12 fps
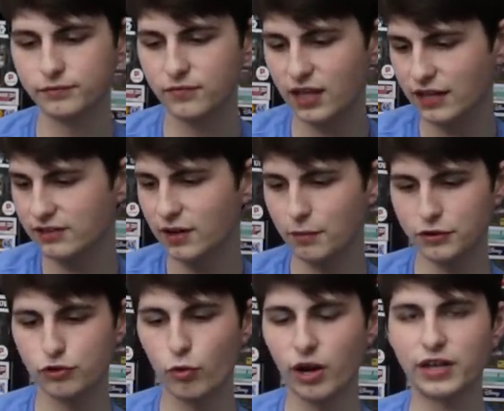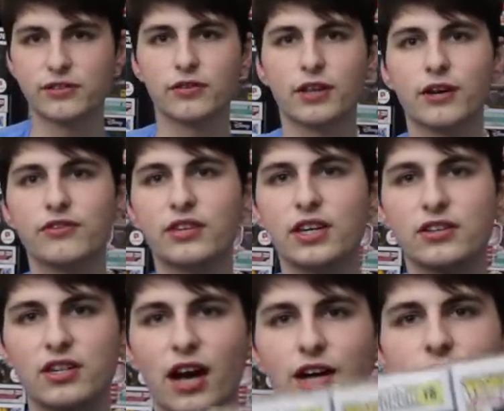that's number 20. So there's the
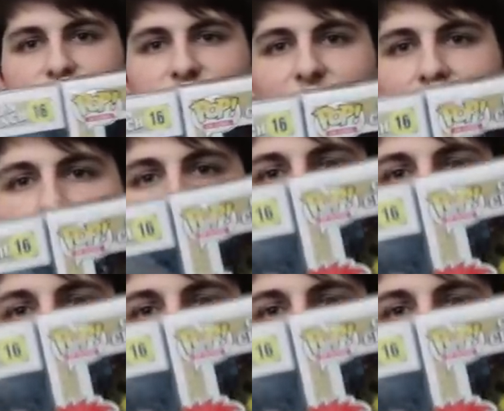entire set